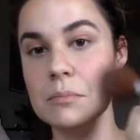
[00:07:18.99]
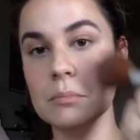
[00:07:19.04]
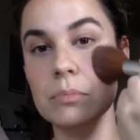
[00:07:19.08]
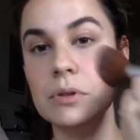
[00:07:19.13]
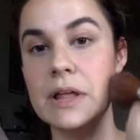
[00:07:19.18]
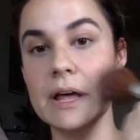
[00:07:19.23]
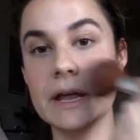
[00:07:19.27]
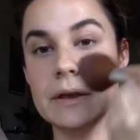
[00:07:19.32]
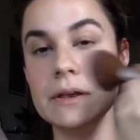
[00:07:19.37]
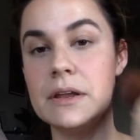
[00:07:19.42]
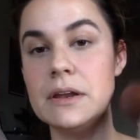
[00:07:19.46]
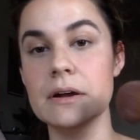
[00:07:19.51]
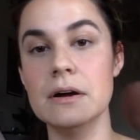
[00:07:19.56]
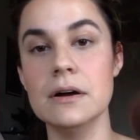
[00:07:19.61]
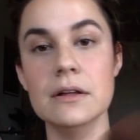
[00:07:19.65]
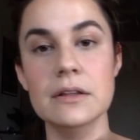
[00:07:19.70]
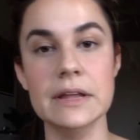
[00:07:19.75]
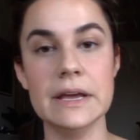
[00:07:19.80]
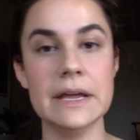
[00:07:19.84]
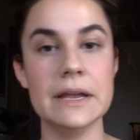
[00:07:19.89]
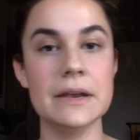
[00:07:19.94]
blend it
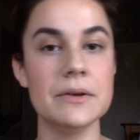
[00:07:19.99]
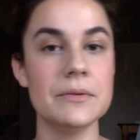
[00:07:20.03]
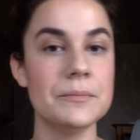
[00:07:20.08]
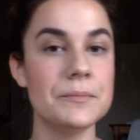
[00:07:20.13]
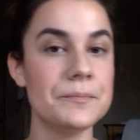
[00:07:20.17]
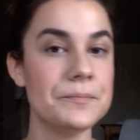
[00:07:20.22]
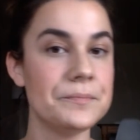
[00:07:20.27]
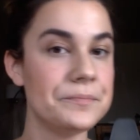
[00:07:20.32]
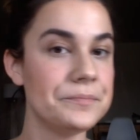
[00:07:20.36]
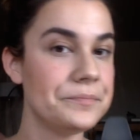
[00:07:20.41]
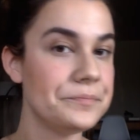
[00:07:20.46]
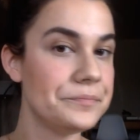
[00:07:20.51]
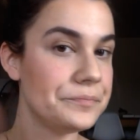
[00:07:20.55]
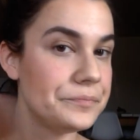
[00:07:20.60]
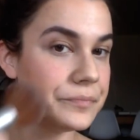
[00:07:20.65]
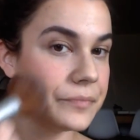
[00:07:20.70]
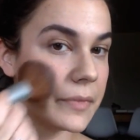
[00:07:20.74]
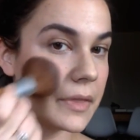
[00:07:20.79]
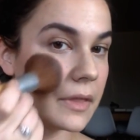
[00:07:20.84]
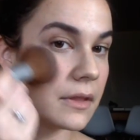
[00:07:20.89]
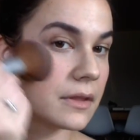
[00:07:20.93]
all in
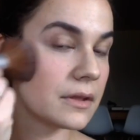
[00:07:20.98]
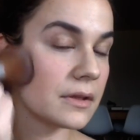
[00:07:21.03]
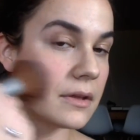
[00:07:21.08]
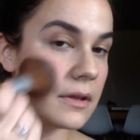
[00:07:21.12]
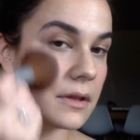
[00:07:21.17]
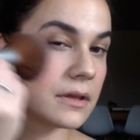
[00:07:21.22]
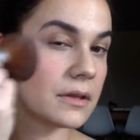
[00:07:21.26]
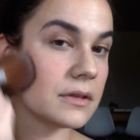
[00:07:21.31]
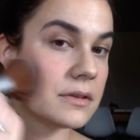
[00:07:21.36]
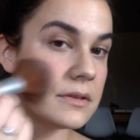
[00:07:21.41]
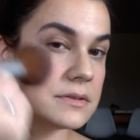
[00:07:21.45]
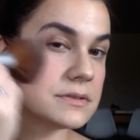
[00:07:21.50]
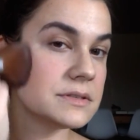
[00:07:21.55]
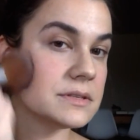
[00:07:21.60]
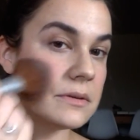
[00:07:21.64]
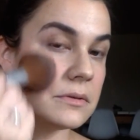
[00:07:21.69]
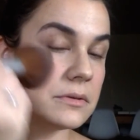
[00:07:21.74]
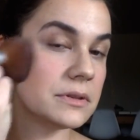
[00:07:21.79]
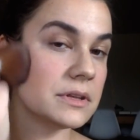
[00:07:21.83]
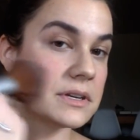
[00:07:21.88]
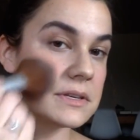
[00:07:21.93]

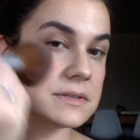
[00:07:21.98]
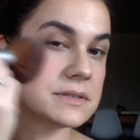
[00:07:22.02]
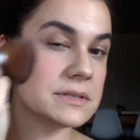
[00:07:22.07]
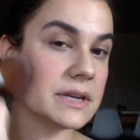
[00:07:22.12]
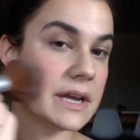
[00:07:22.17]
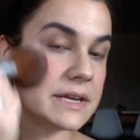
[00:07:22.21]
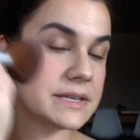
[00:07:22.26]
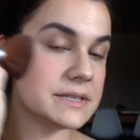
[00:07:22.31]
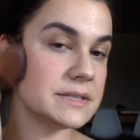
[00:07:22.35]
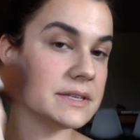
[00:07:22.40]
so it looks nice